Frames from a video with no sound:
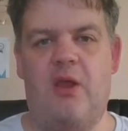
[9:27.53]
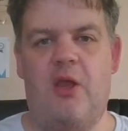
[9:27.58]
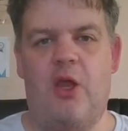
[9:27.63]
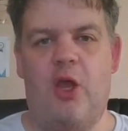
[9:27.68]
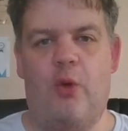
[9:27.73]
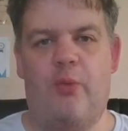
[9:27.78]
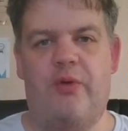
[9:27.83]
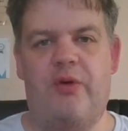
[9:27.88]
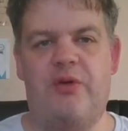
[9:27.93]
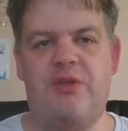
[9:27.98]

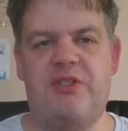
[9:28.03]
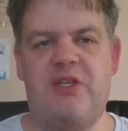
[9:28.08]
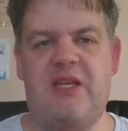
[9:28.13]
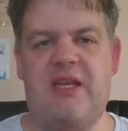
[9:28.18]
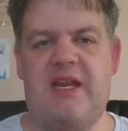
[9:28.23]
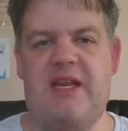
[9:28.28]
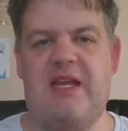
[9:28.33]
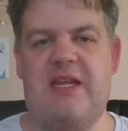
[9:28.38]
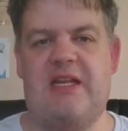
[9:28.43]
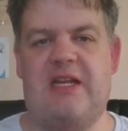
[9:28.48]
We're also
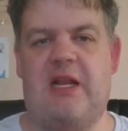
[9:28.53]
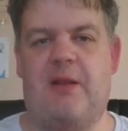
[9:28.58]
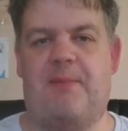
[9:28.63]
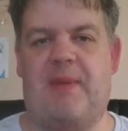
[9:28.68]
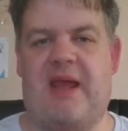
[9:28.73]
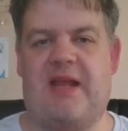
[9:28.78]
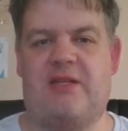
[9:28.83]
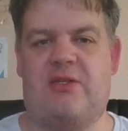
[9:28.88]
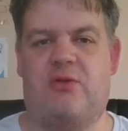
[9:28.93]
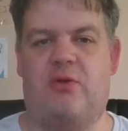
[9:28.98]
getting a little
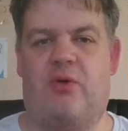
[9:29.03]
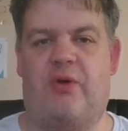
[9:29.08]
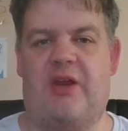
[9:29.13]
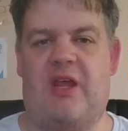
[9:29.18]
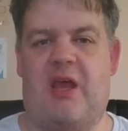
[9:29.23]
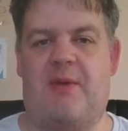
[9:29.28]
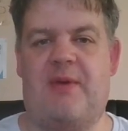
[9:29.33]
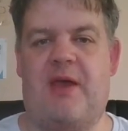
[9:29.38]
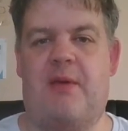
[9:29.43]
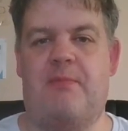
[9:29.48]
backstory
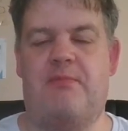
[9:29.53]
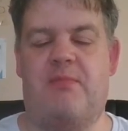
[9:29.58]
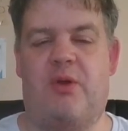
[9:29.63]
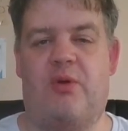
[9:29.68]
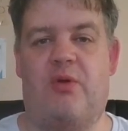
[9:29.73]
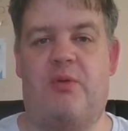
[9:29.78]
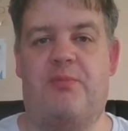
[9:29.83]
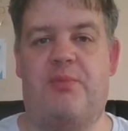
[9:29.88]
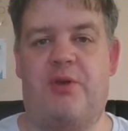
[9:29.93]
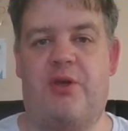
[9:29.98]
about
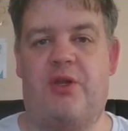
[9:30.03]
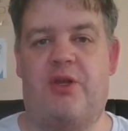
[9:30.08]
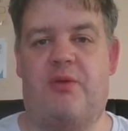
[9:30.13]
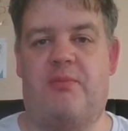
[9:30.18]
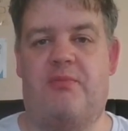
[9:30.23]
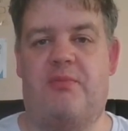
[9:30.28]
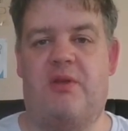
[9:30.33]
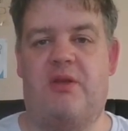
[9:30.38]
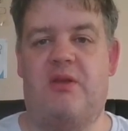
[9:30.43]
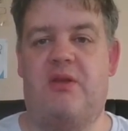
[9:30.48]
Mira
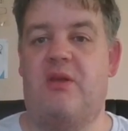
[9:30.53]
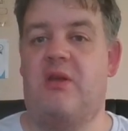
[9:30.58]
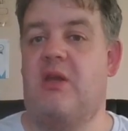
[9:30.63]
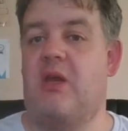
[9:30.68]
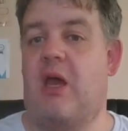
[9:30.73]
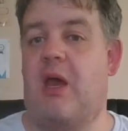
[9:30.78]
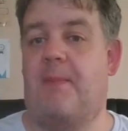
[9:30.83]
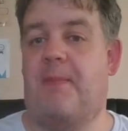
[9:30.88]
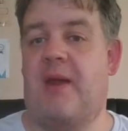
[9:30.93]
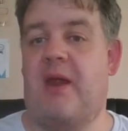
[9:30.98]
Burnham.
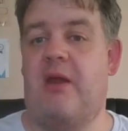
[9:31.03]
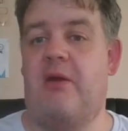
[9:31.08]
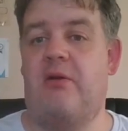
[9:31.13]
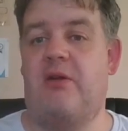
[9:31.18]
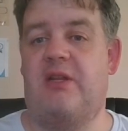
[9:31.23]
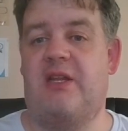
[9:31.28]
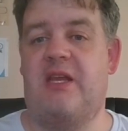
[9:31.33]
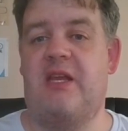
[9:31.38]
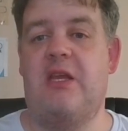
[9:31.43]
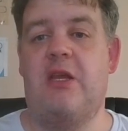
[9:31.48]

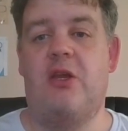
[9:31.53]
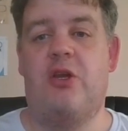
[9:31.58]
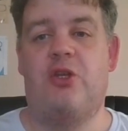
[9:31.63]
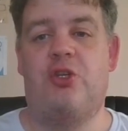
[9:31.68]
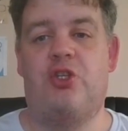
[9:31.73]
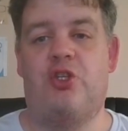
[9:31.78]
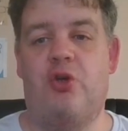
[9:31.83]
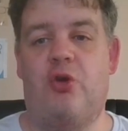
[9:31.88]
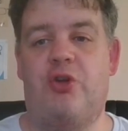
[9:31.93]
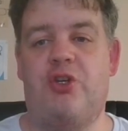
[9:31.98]
Apparently,
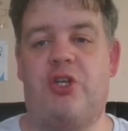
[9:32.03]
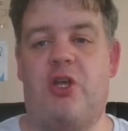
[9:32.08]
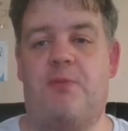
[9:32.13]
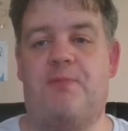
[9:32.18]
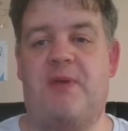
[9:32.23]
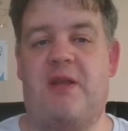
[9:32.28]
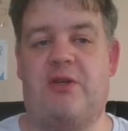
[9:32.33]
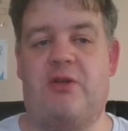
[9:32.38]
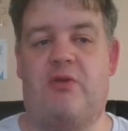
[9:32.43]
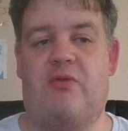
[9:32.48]
Georgiou
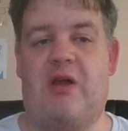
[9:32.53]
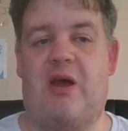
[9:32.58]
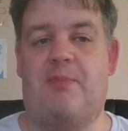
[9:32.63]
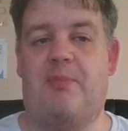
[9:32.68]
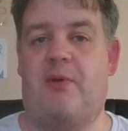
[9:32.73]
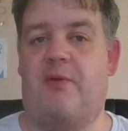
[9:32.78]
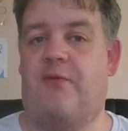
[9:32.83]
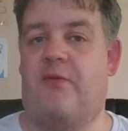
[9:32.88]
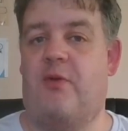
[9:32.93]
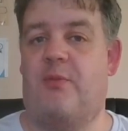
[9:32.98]
picked her up
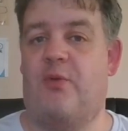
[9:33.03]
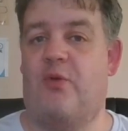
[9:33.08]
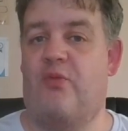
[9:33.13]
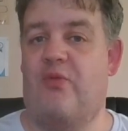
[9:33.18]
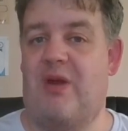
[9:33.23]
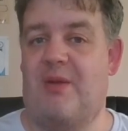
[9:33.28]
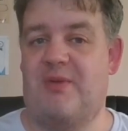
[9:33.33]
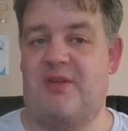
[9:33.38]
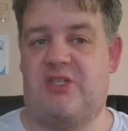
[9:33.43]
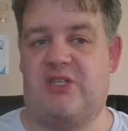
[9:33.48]
from a
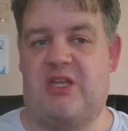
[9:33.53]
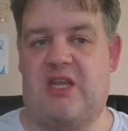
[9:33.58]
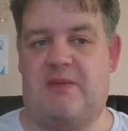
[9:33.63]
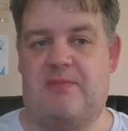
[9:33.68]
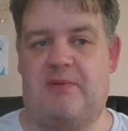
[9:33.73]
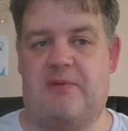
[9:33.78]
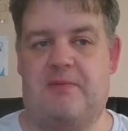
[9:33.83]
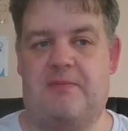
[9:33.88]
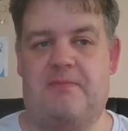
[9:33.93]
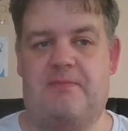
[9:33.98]
rubbish heap.
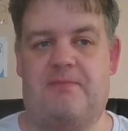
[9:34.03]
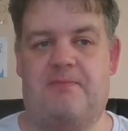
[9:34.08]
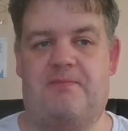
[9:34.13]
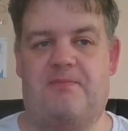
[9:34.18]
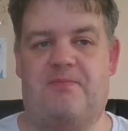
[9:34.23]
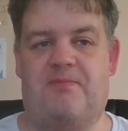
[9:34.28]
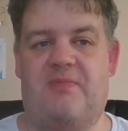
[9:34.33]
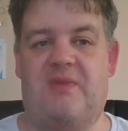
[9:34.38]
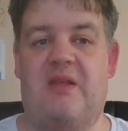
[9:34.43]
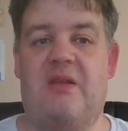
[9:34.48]

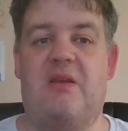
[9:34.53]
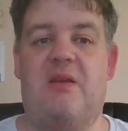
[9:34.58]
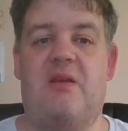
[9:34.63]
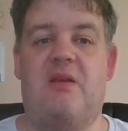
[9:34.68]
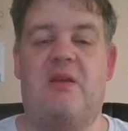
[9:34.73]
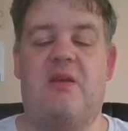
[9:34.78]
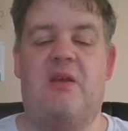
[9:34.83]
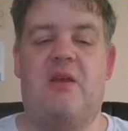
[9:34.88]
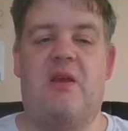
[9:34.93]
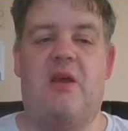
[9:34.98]

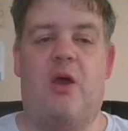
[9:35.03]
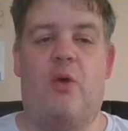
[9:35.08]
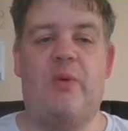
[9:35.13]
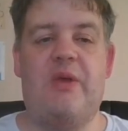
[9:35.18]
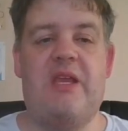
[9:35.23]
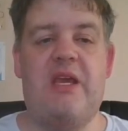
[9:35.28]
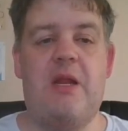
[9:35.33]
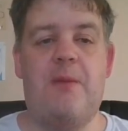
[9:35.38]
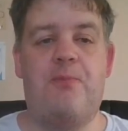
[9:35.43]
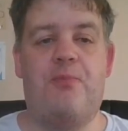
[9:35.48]
We
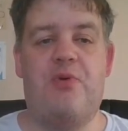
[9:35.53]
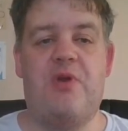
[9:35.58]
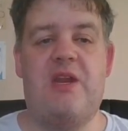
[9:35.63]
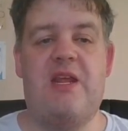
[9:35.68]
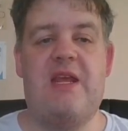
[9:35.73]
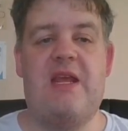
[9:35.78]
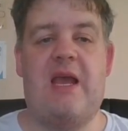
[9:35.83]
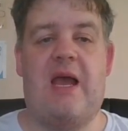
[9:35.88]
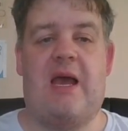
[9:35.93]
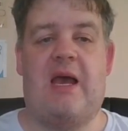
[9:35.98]
get a
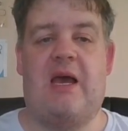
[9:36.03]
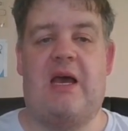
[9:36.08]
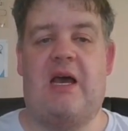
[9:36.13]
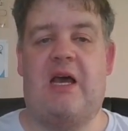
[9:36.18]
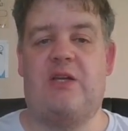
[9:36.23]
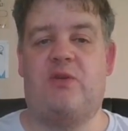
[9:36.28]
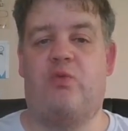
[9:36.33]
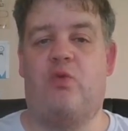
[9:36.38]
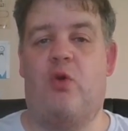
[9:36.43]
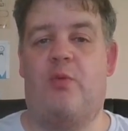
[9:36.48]
pretty
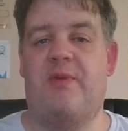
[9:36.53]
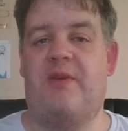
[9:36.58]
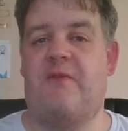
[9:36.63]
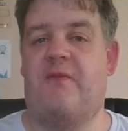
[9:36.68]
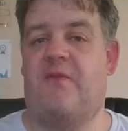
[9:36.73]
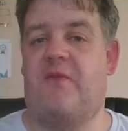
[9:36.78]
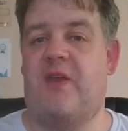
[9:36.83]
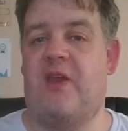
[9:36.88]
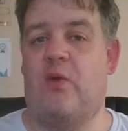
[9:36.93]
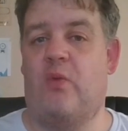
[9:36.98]
heartwarming
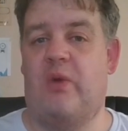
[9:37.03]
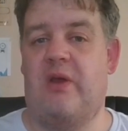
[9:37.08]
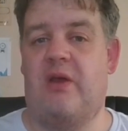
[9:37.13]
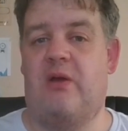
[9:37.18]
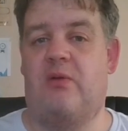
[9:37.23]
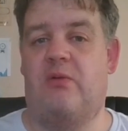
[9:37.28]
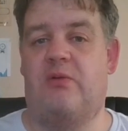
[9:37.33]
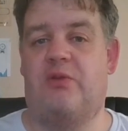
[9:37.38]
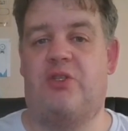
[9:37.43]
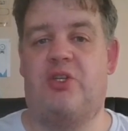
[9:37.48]

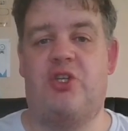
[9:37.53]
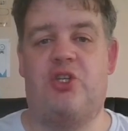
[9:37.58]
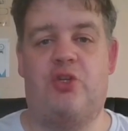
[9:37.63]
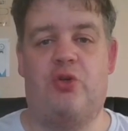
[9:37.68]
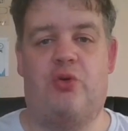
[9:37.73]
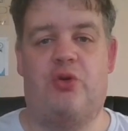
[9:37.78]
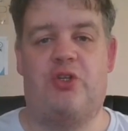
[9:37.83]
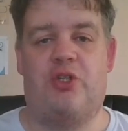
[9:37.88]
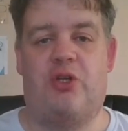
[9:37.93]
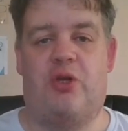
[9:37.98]
farewell to
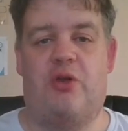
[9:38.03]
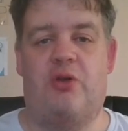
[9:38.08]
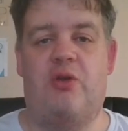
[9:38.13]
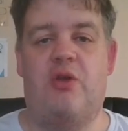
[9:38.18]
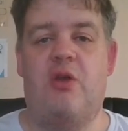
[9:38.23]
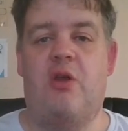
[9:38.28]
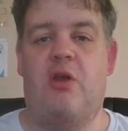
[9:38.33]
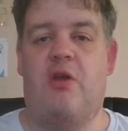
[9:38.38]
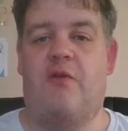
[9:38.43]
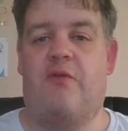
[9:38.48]
Georgiou
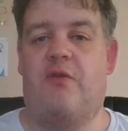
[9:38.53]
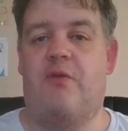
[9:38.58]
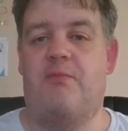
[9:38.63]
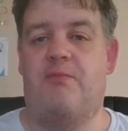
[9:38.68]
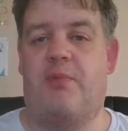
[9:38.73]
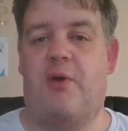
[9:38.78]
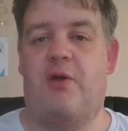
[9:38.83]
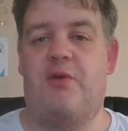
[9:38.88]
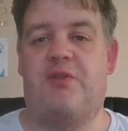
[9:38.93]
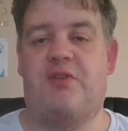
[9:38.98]
from
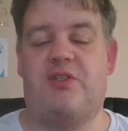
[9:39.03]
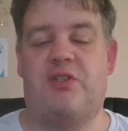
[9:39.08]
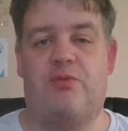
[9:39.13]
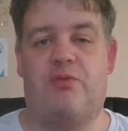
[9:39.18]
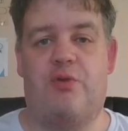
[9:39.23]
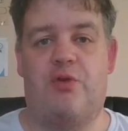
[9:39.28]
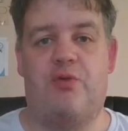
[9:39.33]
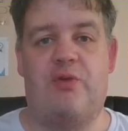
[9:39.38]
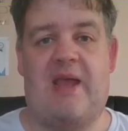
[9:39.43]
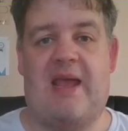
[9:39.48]
both
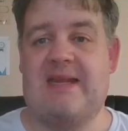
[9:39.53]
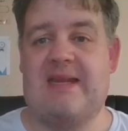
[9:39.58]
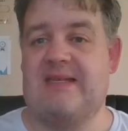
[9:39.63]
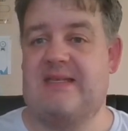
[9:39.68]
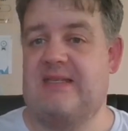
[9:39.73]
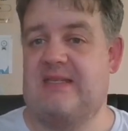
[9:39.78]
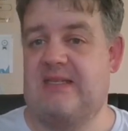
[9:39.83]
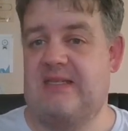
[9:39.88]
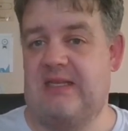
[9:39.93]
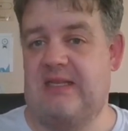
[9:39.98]
Saru and
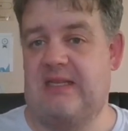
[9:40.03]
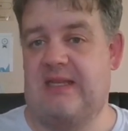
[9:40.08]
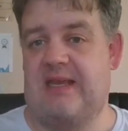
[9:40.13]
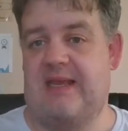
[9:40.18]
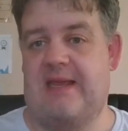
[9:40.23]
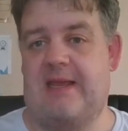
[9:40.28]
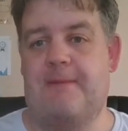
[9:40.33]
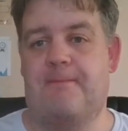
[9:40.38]
Tilly.